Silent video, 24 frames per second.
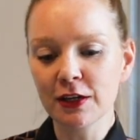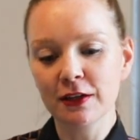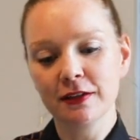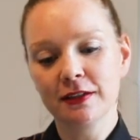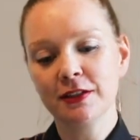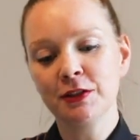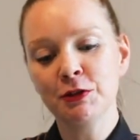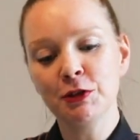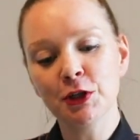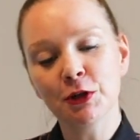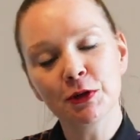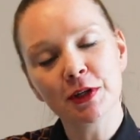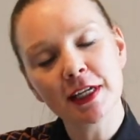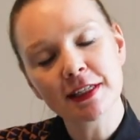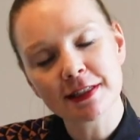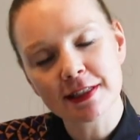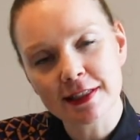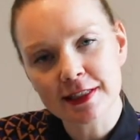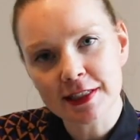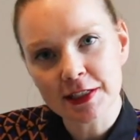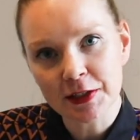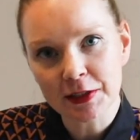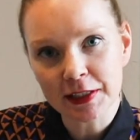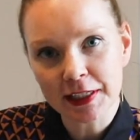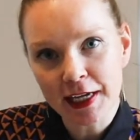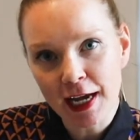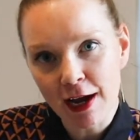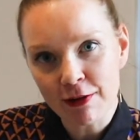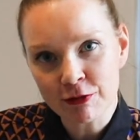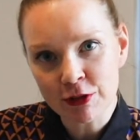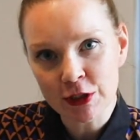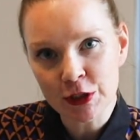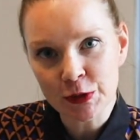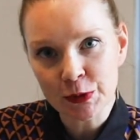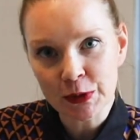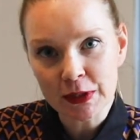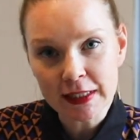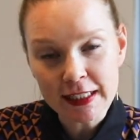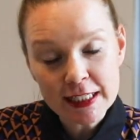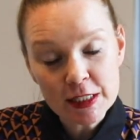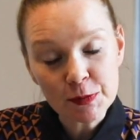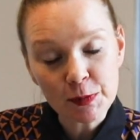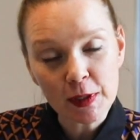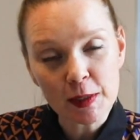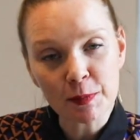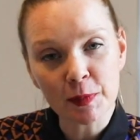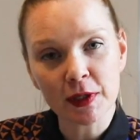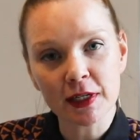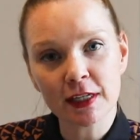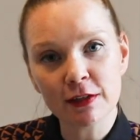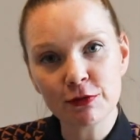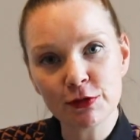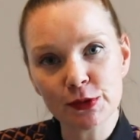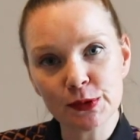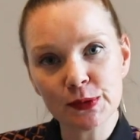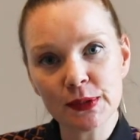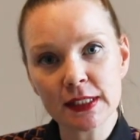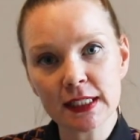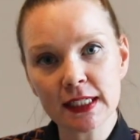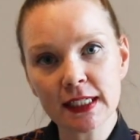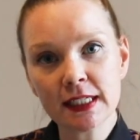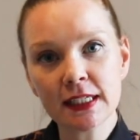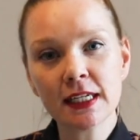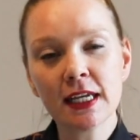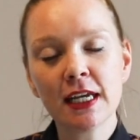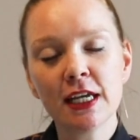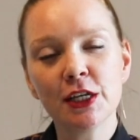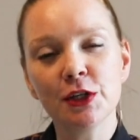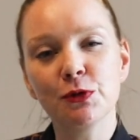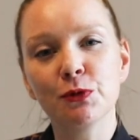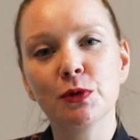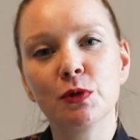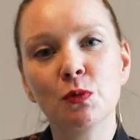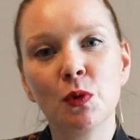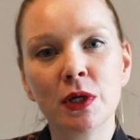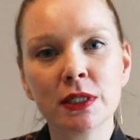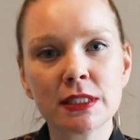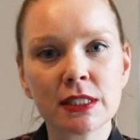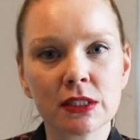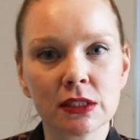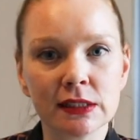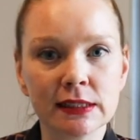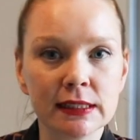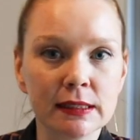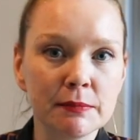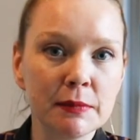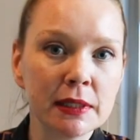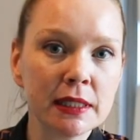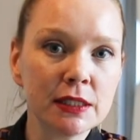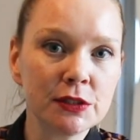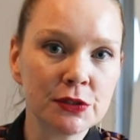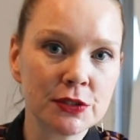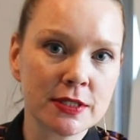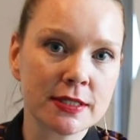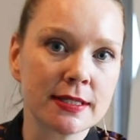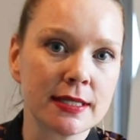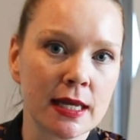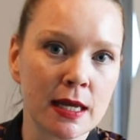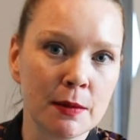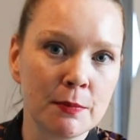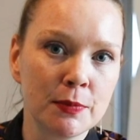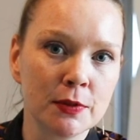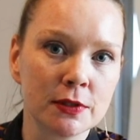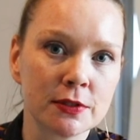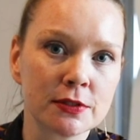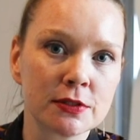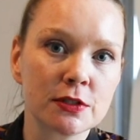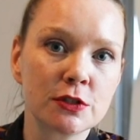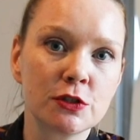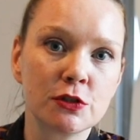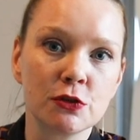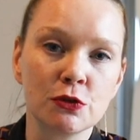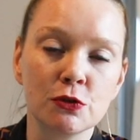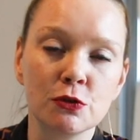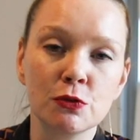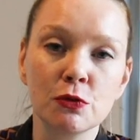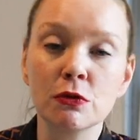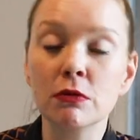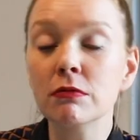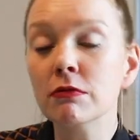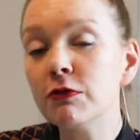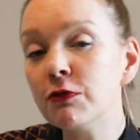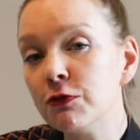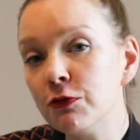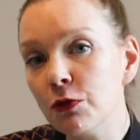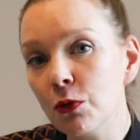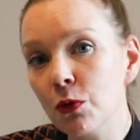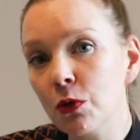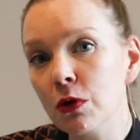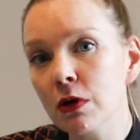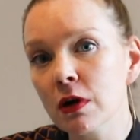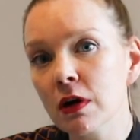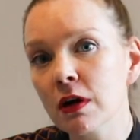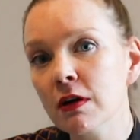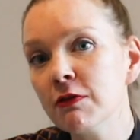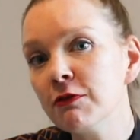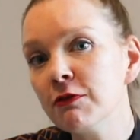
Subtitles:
you don't necessarily have to do it this way, but if you did, you would want to limit your samples to 4,